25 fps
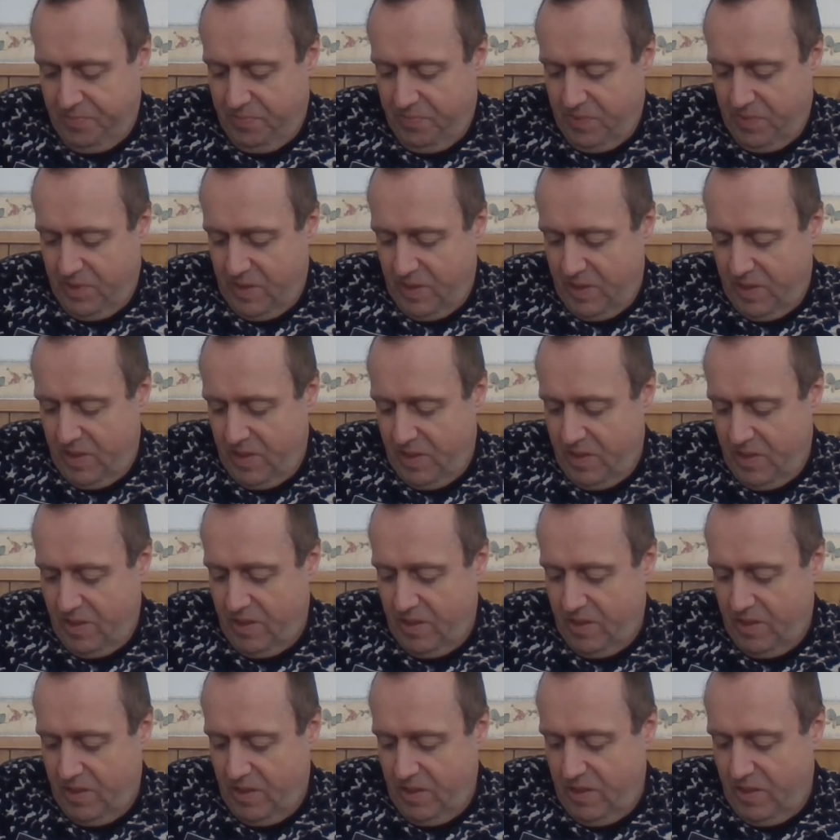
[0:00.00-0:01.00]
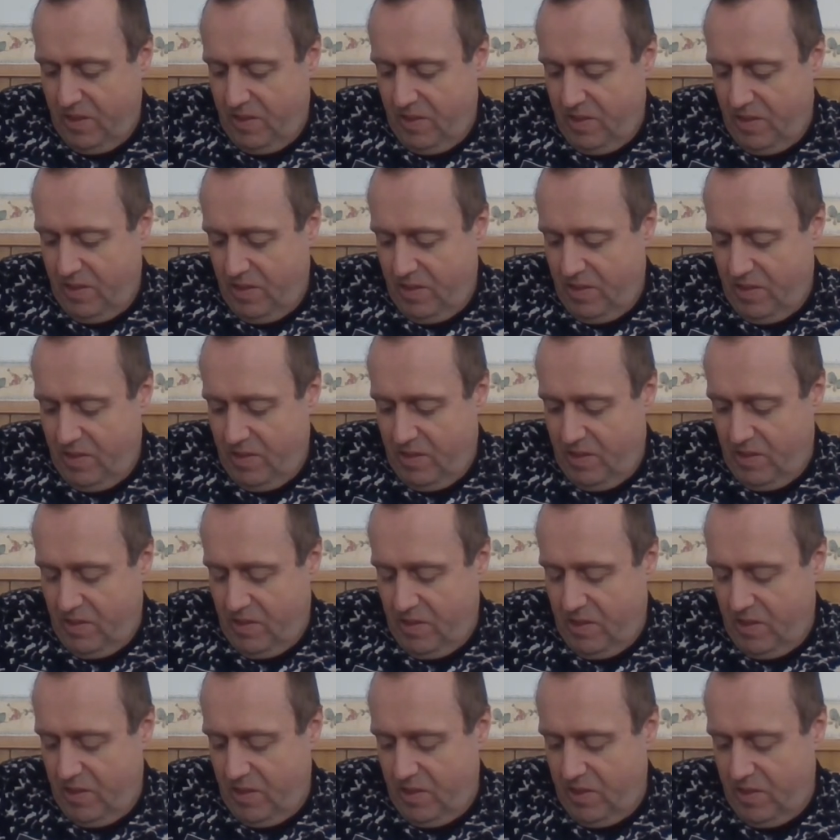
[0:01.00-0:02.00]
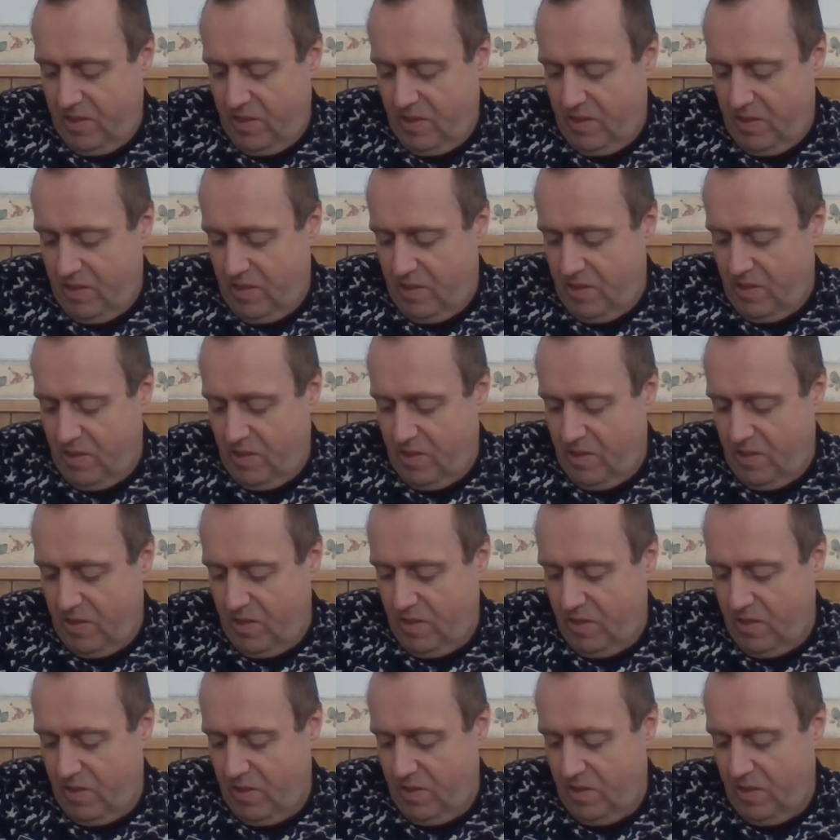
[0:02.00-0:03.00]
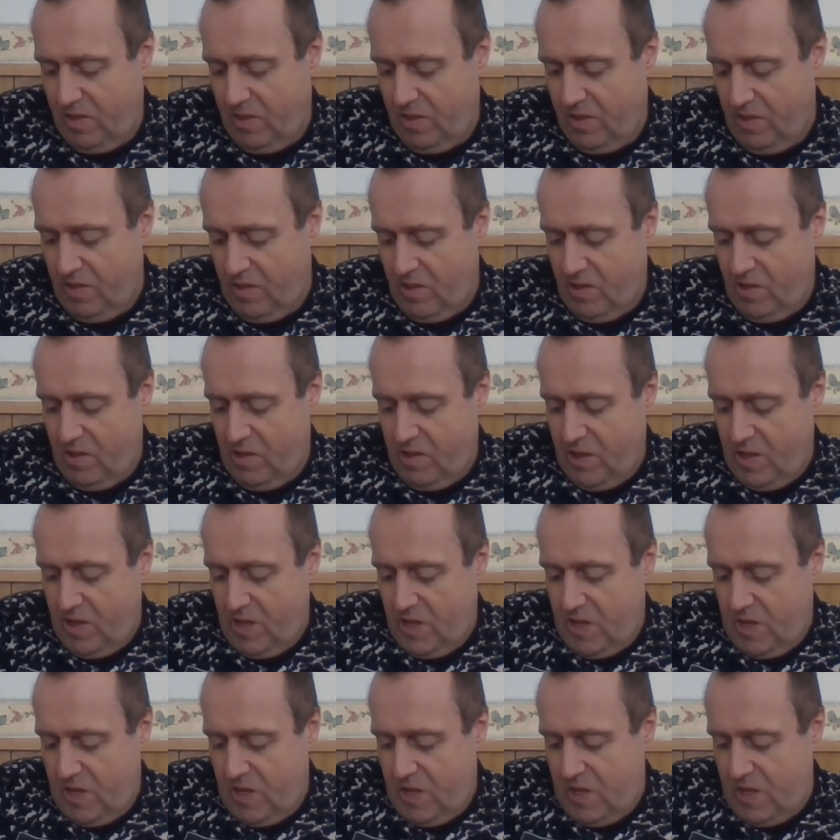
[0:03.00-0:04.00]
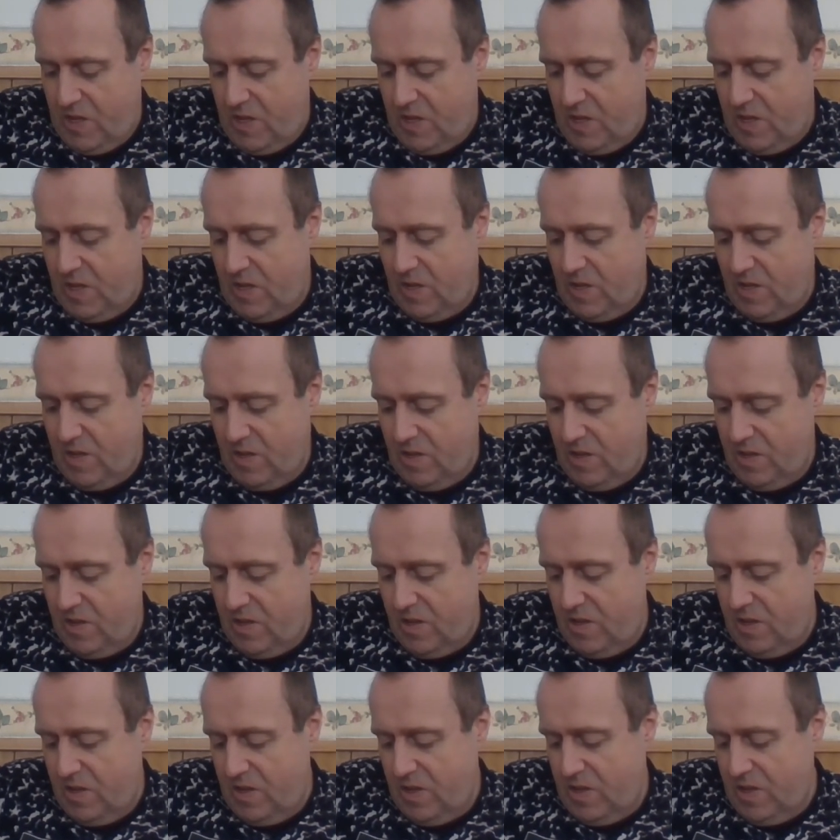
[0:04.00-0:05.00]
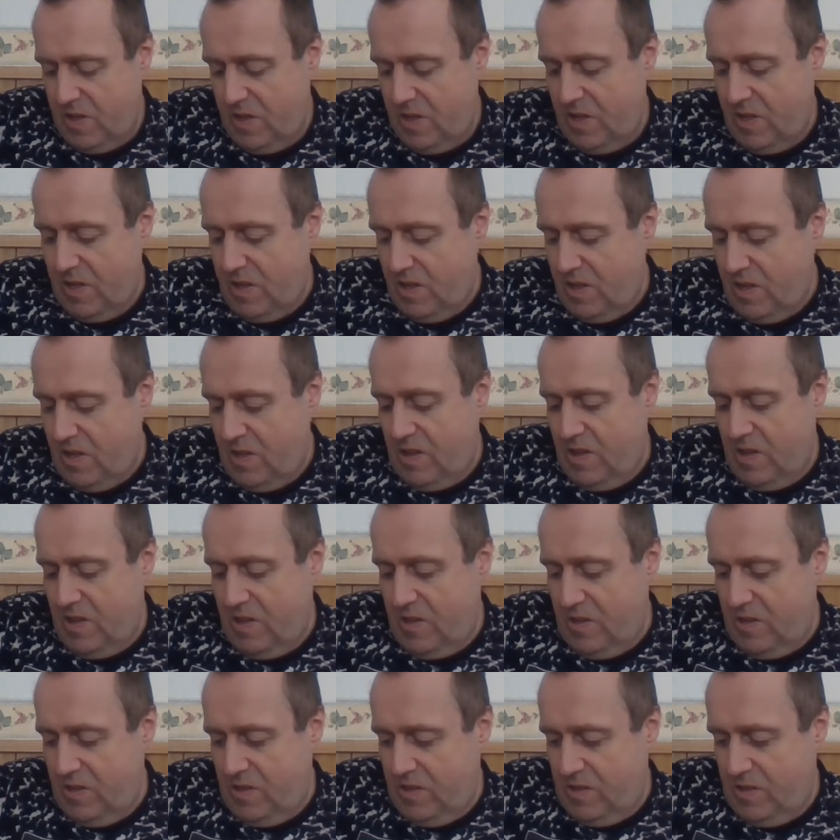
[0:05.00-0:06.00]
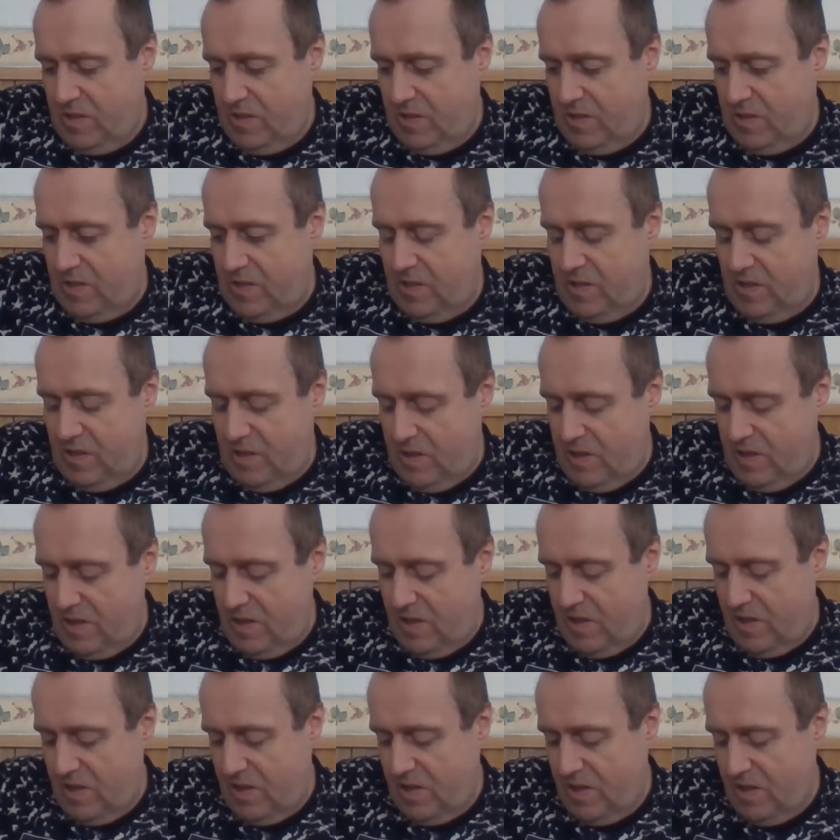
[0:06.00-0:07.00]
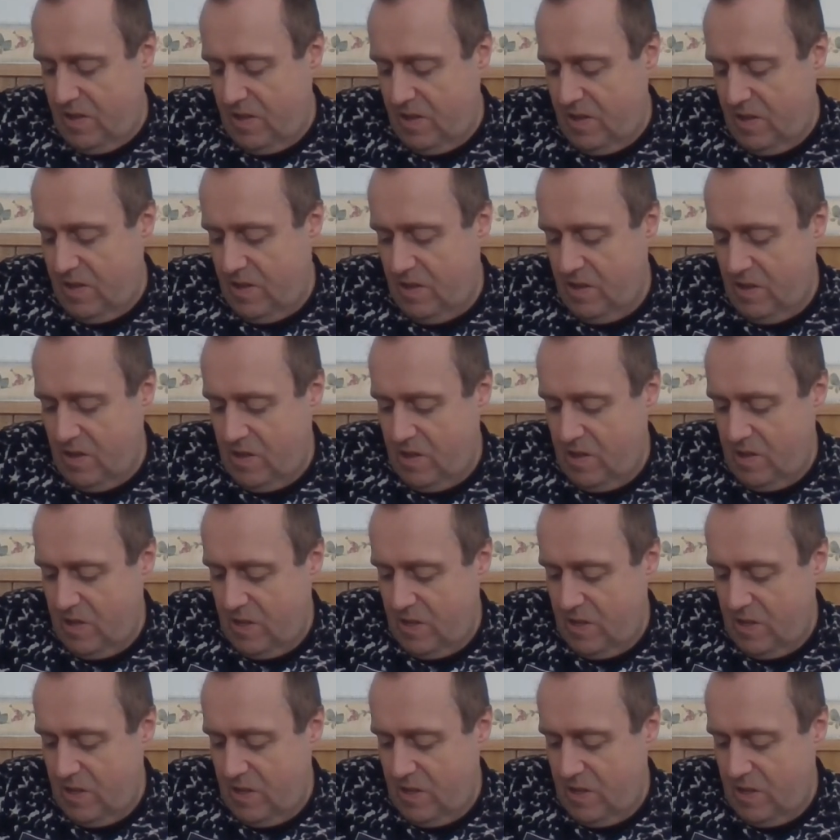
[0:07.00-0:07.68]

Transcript: [no speech]